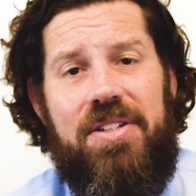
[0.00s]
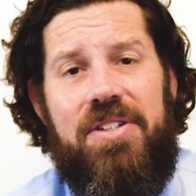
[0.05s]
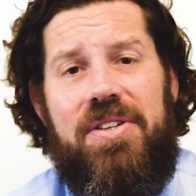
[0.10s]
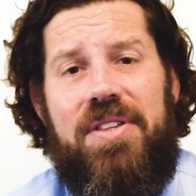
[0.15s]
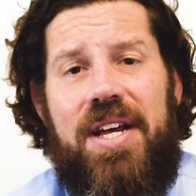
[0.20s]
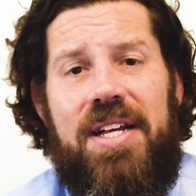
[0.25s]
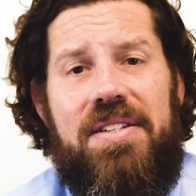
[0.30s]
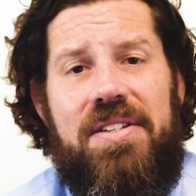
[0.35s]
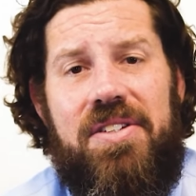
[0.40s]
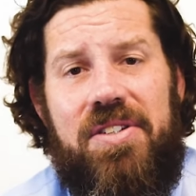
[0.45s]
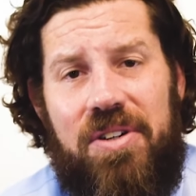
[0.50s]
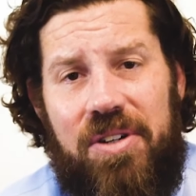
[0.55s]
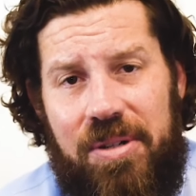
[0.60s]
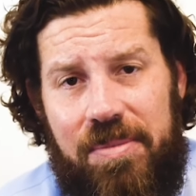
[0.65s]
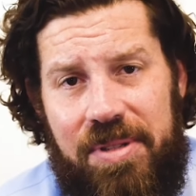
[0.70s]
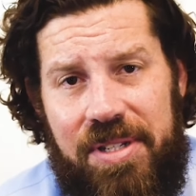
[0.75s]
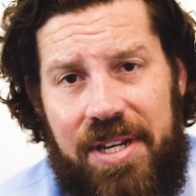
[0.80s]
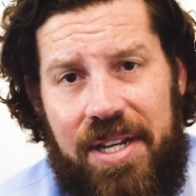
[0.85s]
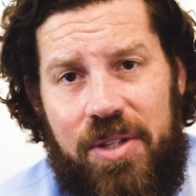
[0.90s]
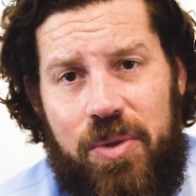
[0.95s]
So that's a
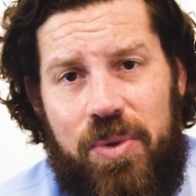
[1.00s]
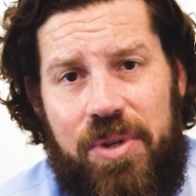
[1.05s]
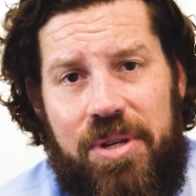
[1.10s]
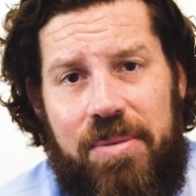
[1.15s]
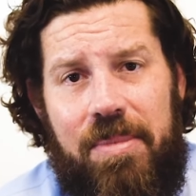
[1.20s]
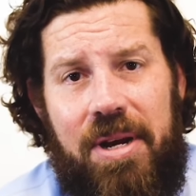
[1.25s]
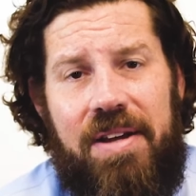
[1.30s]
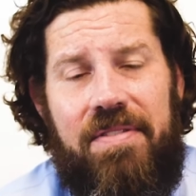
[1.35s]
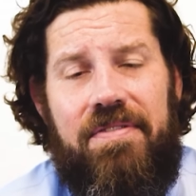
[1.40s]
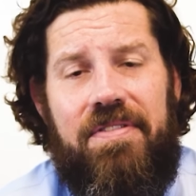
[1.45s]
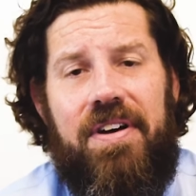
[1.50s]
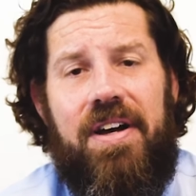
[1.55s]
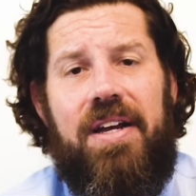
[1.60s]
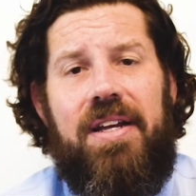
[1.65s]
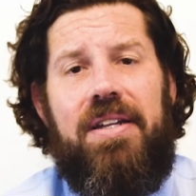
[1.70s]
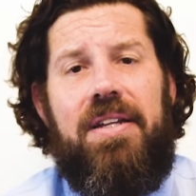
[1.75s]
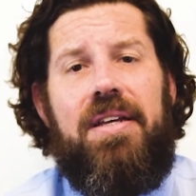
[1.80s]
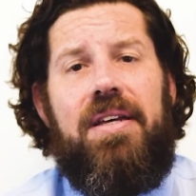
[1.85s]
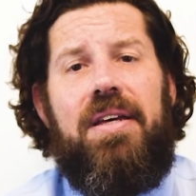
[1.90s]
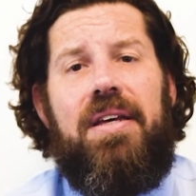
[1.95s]
circumstance where you might
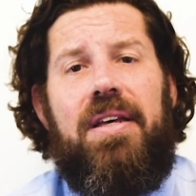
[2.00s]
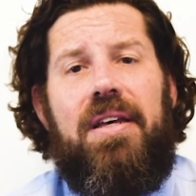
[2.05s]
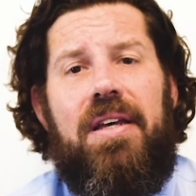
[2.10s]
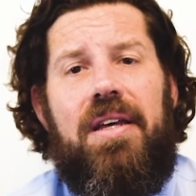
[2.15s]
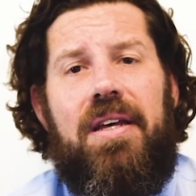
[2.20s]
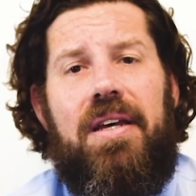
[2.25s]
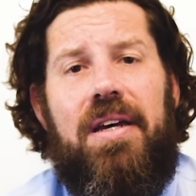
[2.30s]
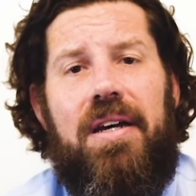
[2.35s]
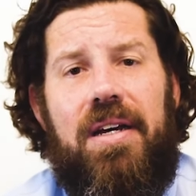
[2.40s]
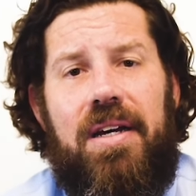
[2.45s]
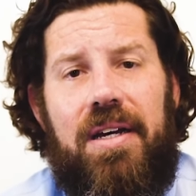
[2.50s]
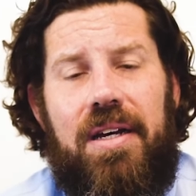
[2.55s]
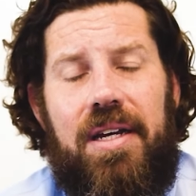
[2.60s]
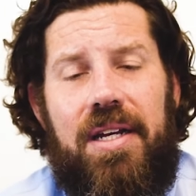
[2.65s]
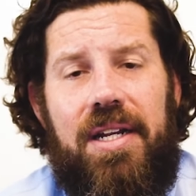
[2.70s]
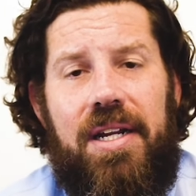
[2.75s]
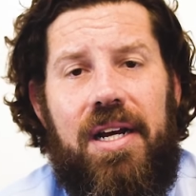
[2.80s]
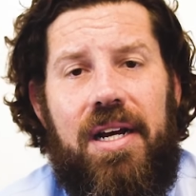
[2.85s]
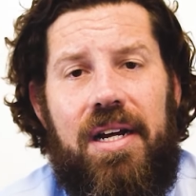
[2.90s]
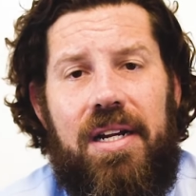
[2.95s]
find
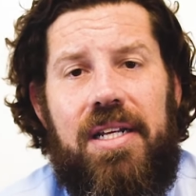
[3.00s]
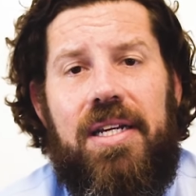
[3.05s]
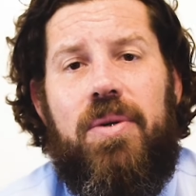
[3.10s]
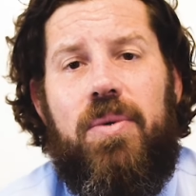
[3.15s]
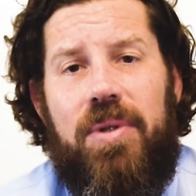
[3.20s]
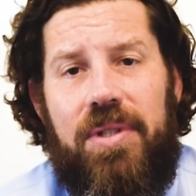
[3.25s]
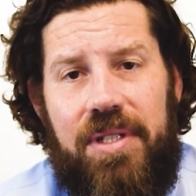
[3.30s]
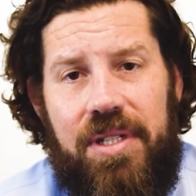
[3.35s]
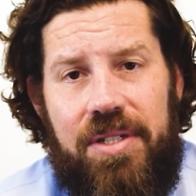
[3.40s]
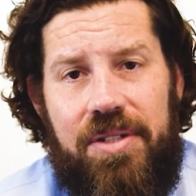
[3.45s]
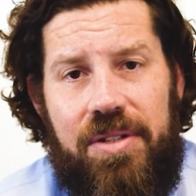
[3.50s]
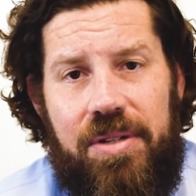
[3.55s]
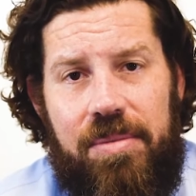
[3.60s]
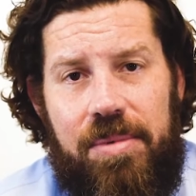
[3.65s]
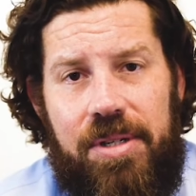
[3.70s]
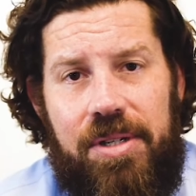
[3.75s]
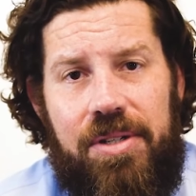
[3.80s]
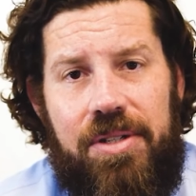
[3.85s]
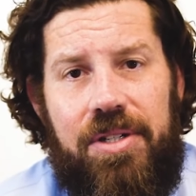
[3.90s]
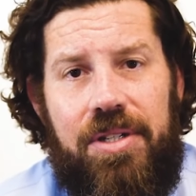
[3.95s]
an unequal
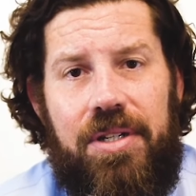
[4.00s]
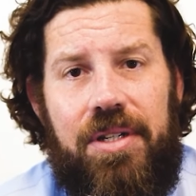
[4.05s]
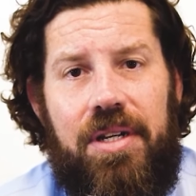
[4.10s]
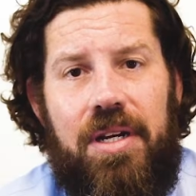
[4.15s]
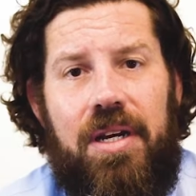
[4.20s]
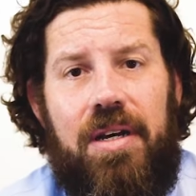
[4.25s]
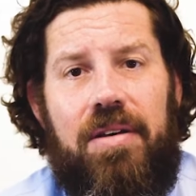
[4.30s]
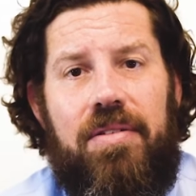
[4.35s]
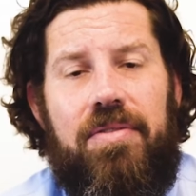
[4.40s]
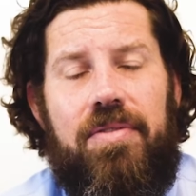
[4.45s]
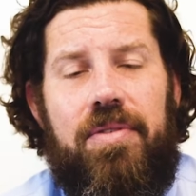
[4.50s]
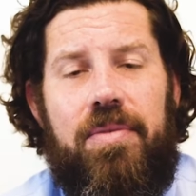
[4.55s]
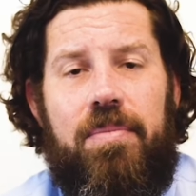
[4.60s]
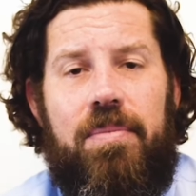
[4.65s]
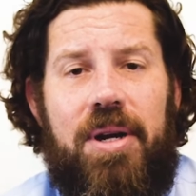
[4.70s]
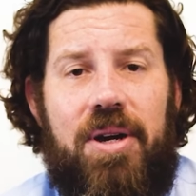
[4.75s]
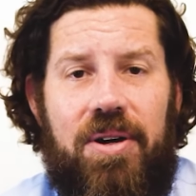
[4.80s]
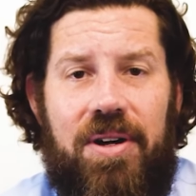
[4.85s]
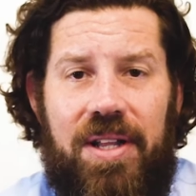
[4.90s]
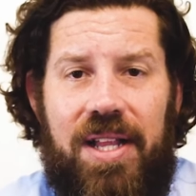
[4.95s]
distribution of
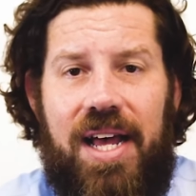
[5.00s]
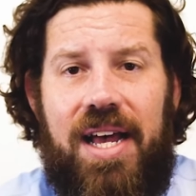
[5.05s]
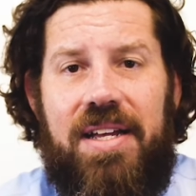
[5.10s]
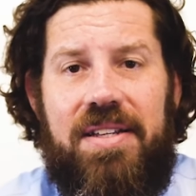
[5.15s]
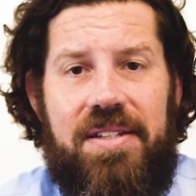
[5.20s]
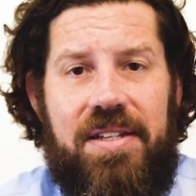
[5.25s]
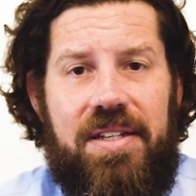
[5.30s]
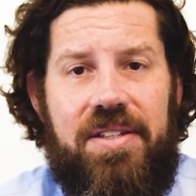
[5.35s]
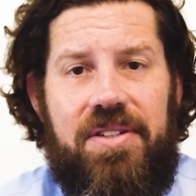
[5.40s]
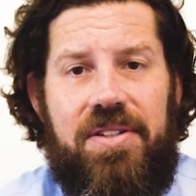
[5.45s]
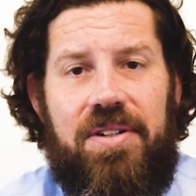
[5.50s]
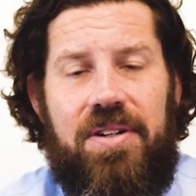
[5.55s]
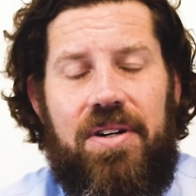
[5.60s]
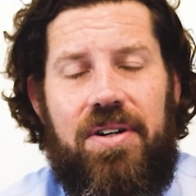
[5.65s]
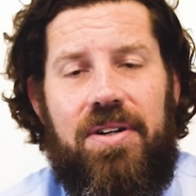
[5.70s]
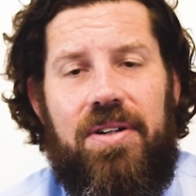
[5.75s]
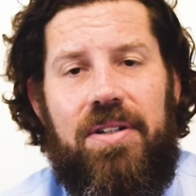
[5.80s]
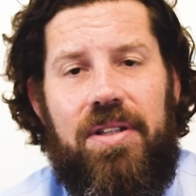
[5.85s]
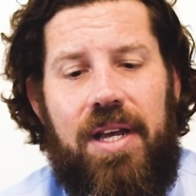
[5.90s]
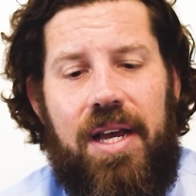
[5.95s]
marital assets
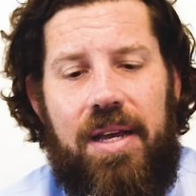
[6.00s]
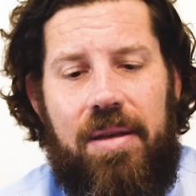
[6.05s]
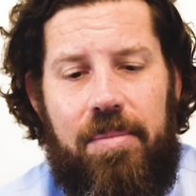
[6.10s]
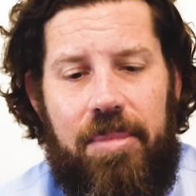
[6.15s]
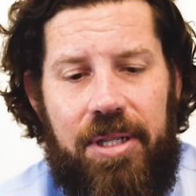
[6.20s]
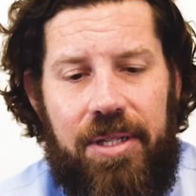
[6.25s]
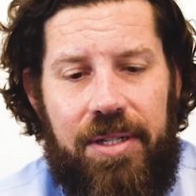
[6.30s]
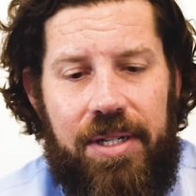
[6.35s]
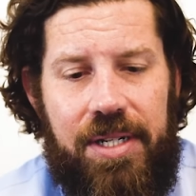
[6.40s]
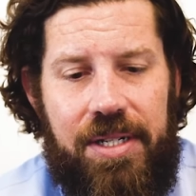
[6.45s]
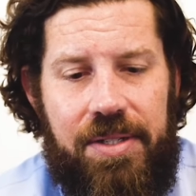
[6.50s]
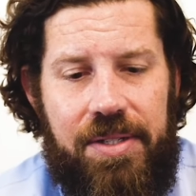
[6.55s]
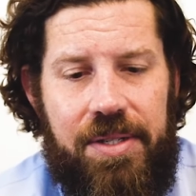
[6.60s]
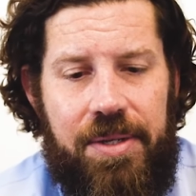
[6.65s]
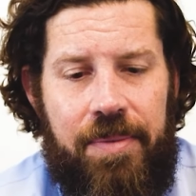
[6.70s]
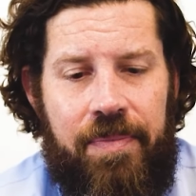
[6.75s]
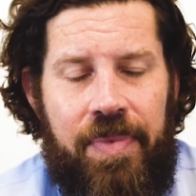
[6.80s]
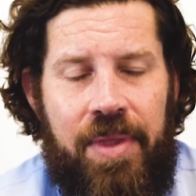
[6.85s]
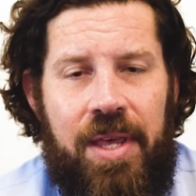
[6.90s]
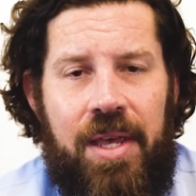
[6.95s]
or liabilities.